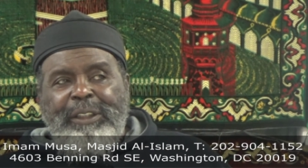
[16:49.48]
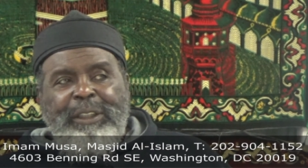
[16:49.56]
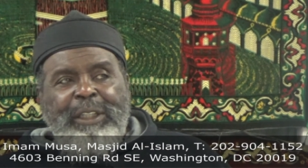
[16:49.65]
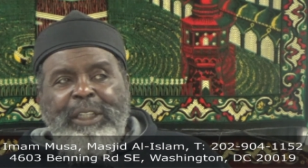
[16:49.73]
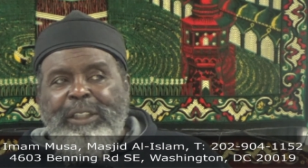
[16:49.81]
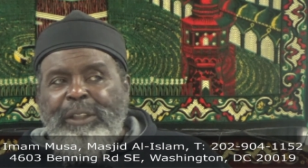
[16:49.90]

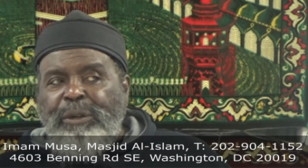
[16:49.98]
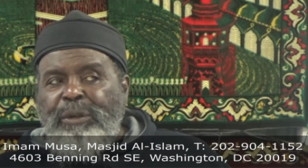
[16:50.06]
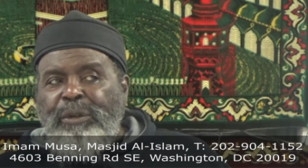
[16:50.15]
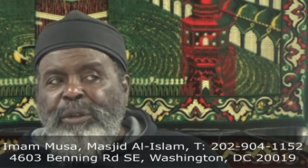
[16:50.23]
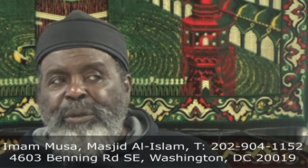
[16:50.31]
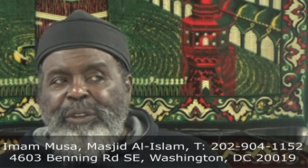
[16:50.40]
not the
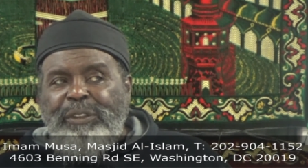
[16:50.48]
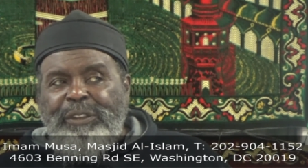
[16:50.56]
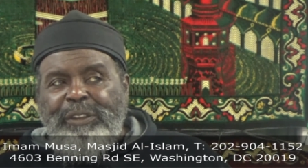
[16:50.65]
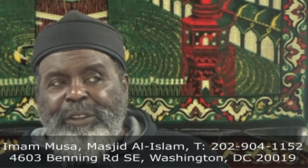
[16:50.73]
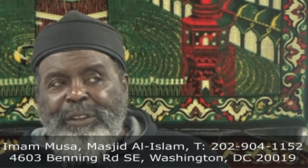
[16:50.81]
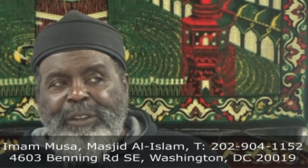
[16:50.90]
older ones.
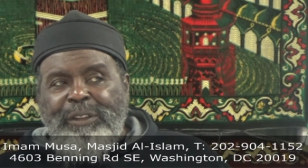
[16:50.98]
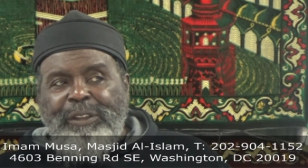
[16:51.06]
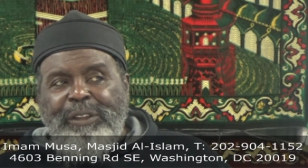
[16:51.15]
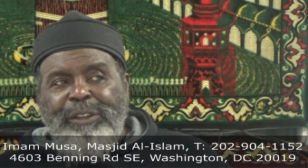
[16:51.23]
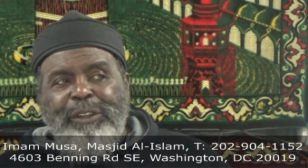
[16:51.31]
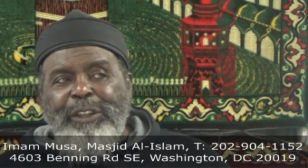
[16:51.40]

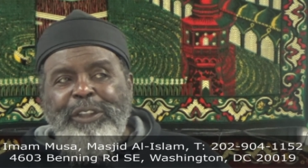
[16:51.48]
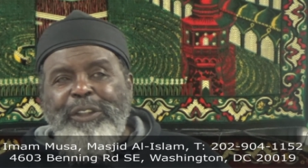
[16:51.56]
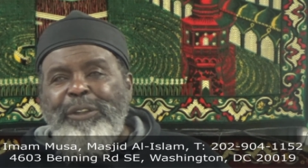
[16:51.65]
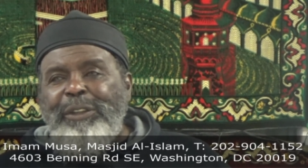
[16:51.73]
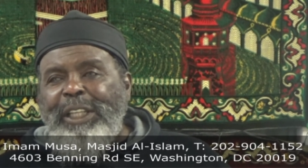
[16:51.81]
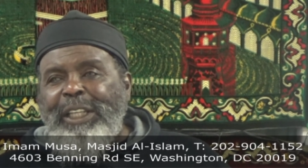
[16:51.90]
You couldn't
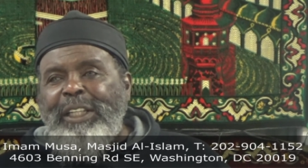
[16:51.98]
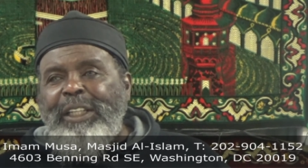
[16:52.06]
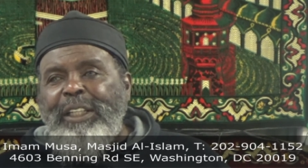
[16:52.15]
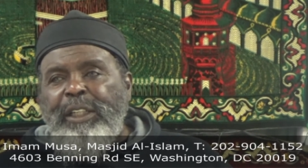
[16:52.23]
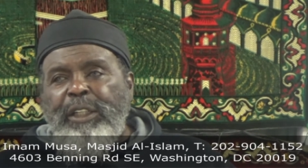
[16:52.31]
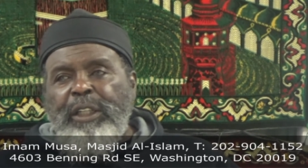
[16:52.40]
do that.